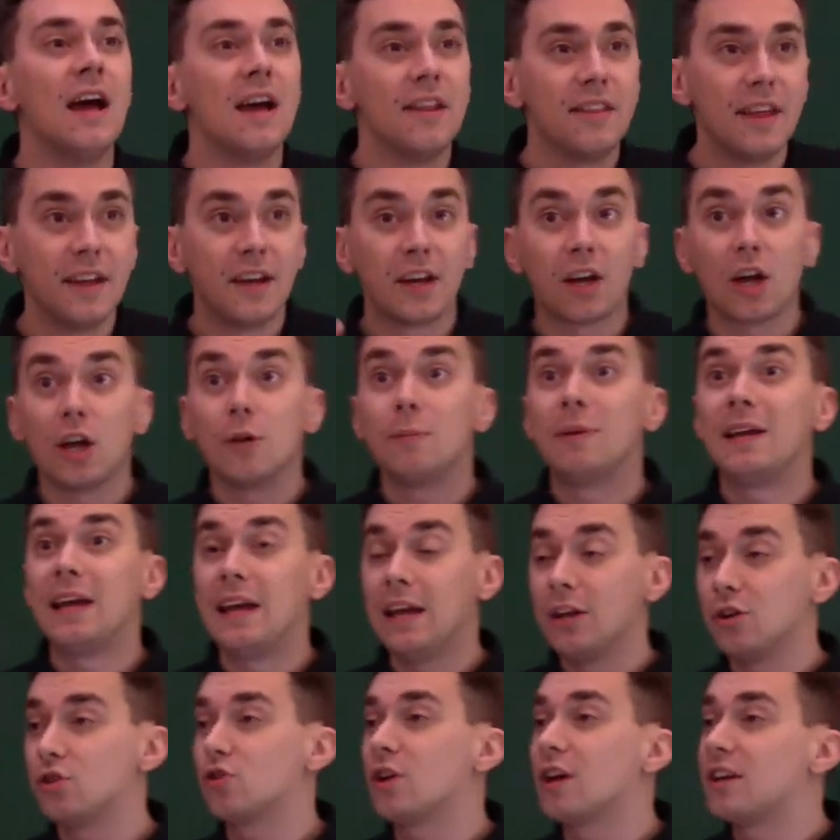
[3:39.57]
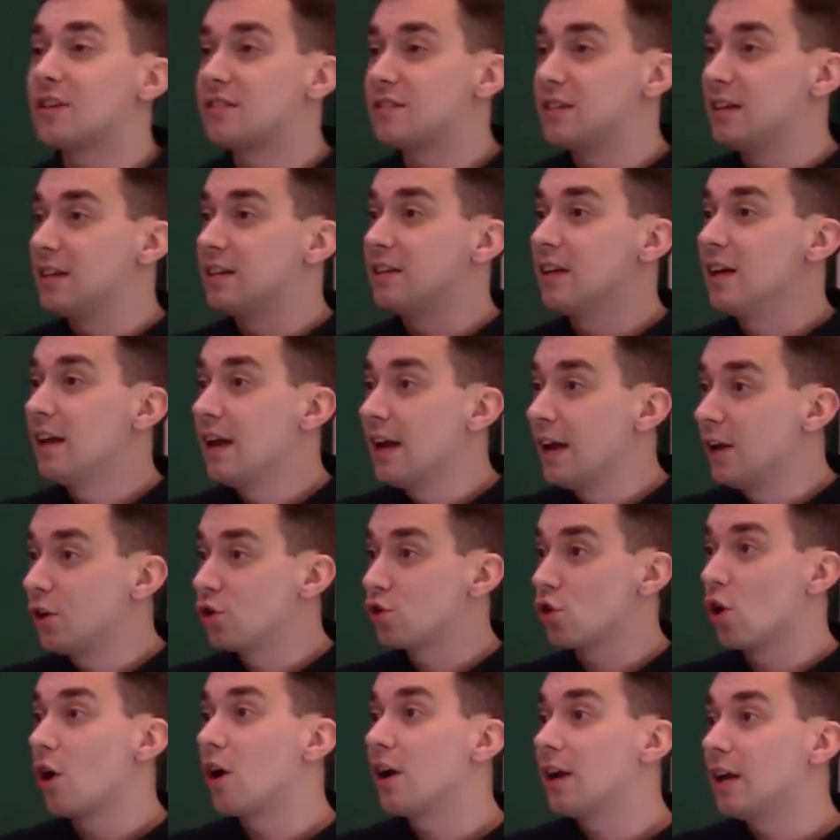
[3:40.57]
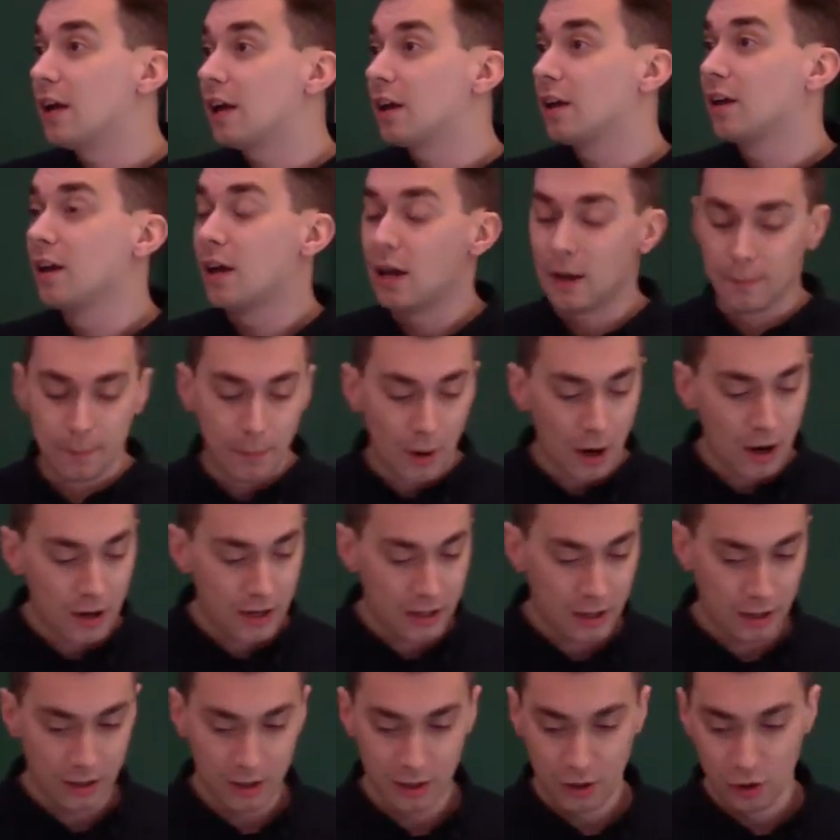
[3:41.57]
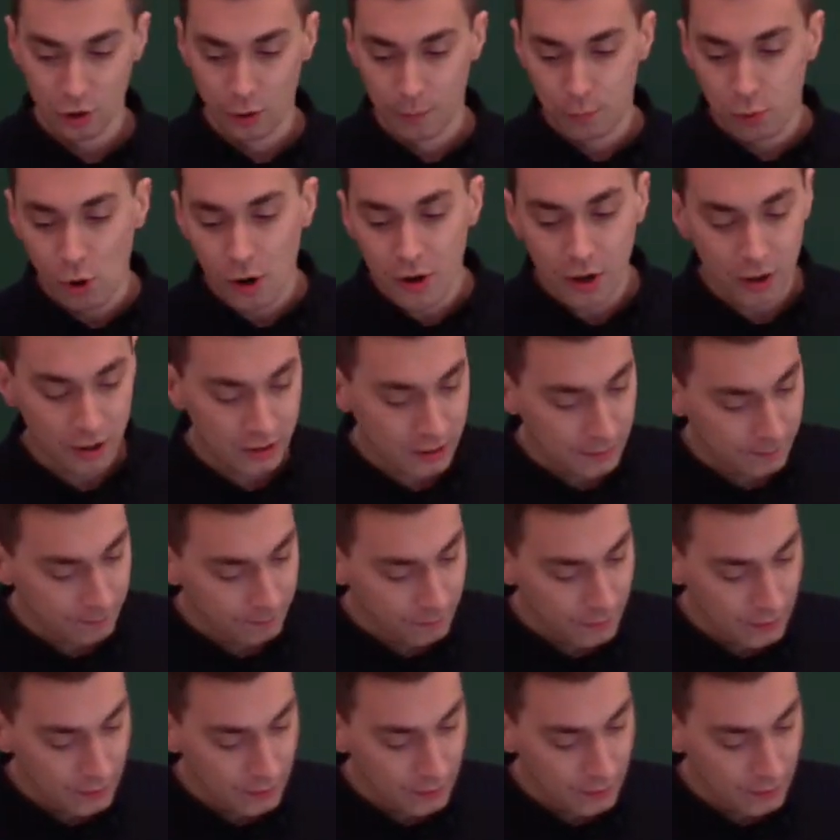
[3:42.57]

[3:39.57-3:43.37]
then they're going to be interested in trying and buying your product.